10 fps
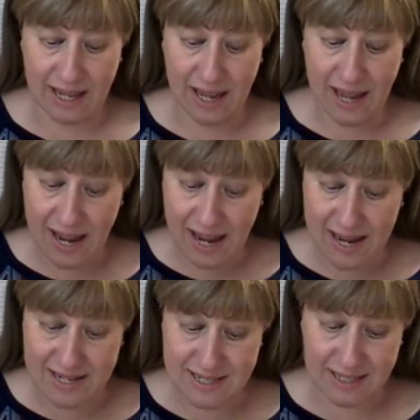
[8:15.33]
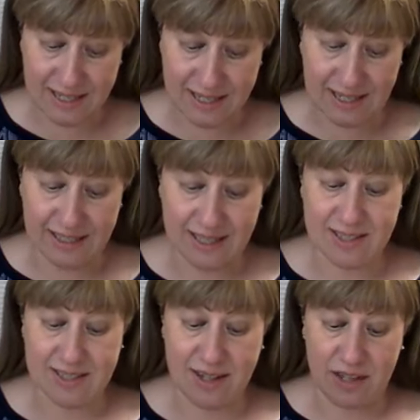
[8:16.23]
and they
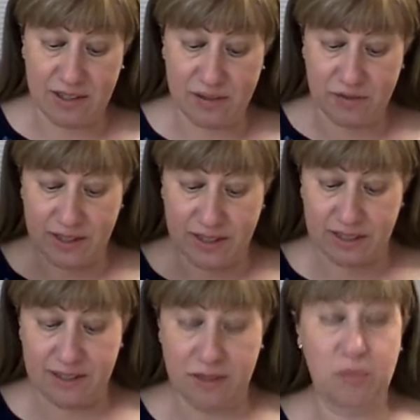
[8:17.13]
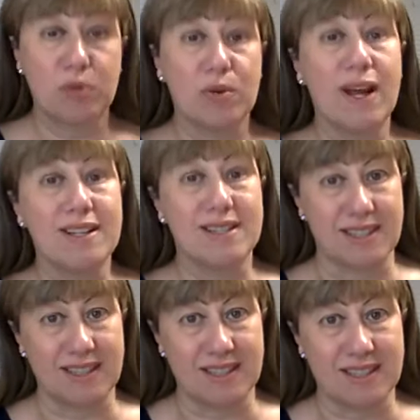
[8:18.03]
start feeling the
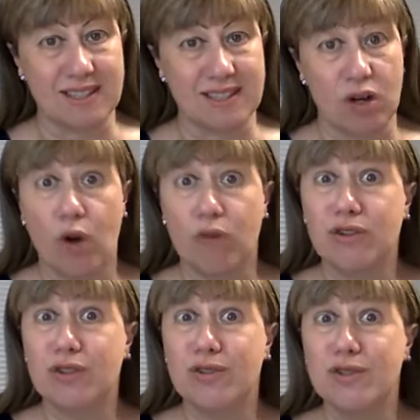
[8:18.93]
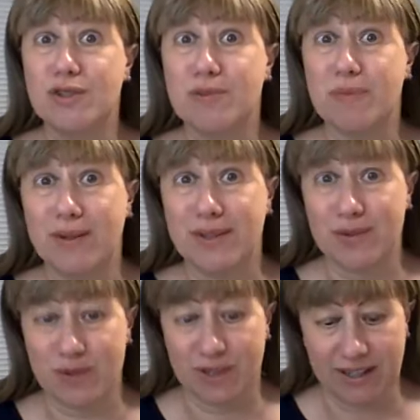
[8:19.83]
presence of the good spirits
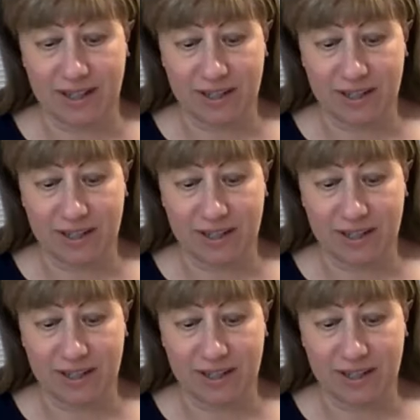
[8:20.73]
who are there.